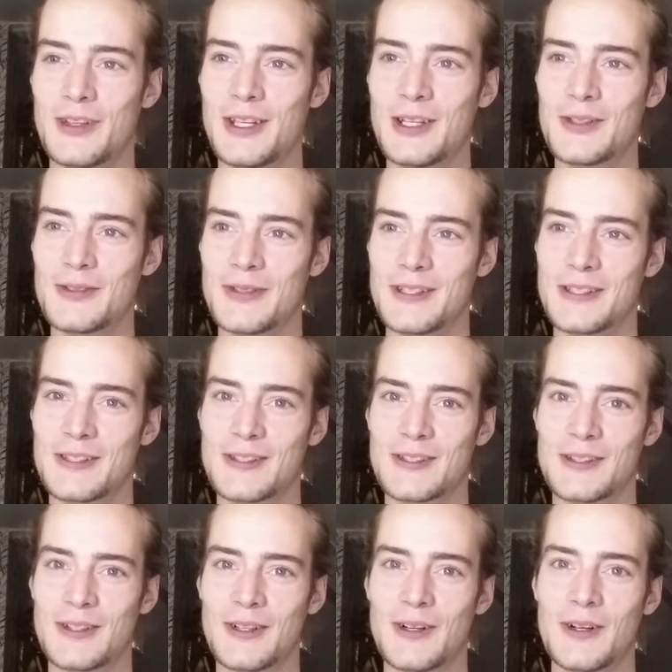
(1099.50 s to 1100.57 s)
ignorance
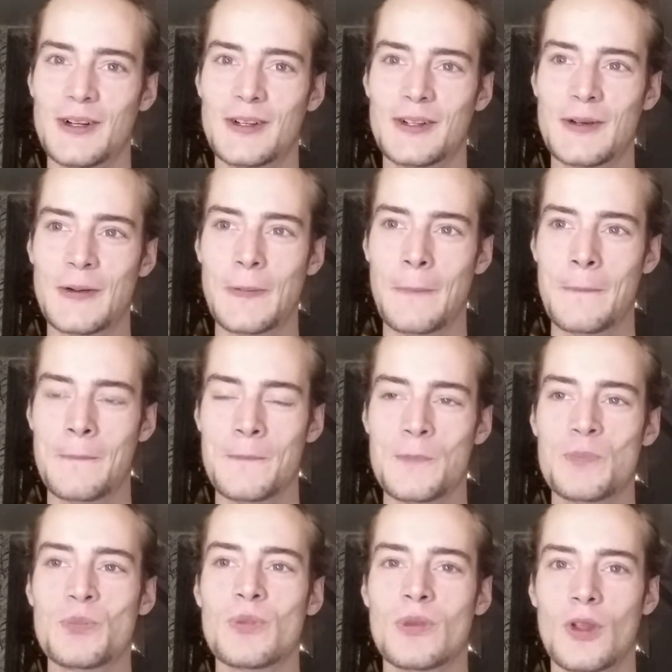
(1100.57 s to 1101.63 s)

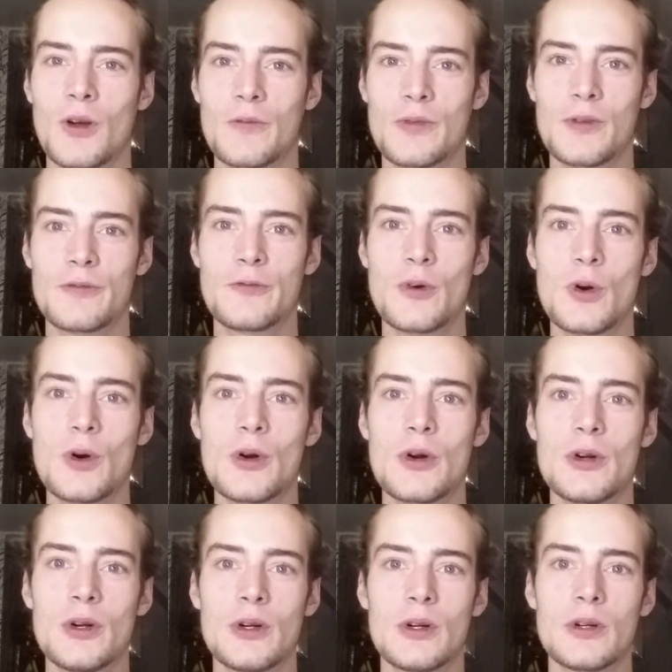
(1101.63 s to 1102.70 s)
of the
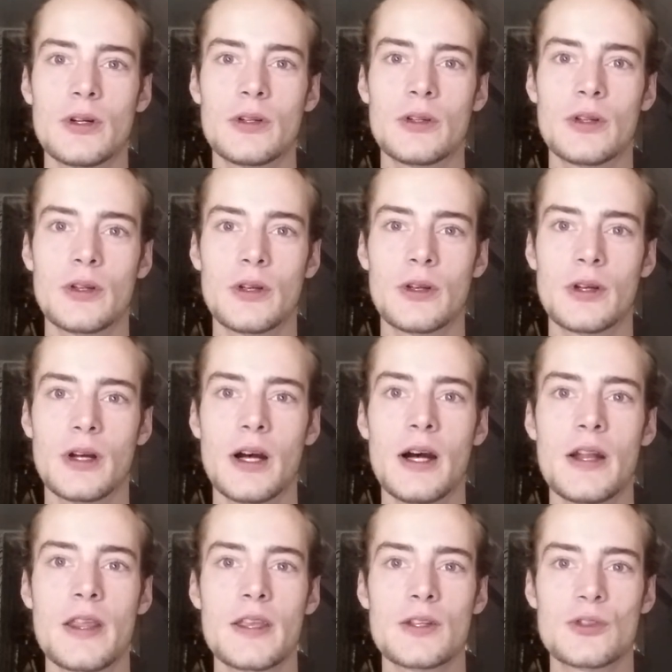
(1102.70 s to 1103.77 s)
four
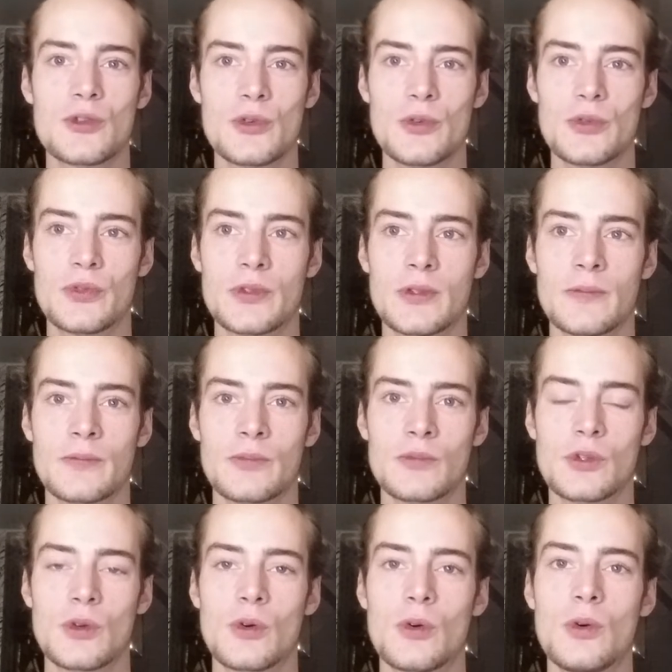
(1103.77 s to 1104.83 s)
Arya truths.
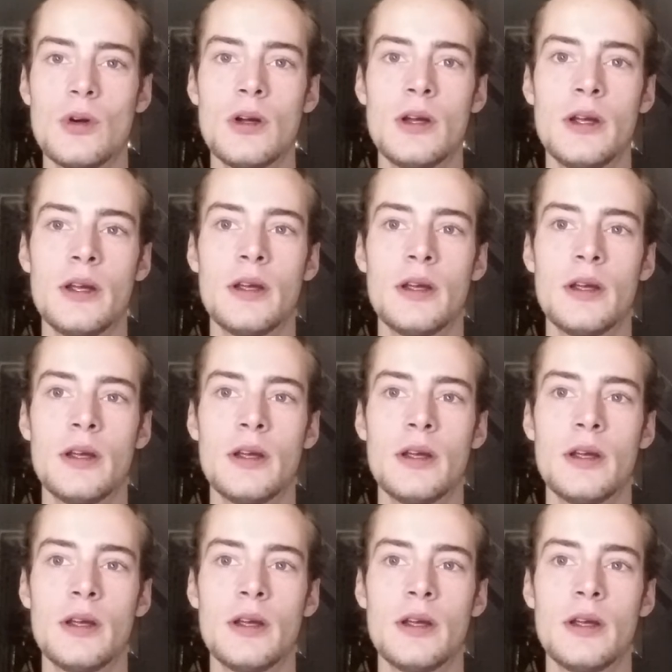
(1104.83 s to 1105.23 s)
So,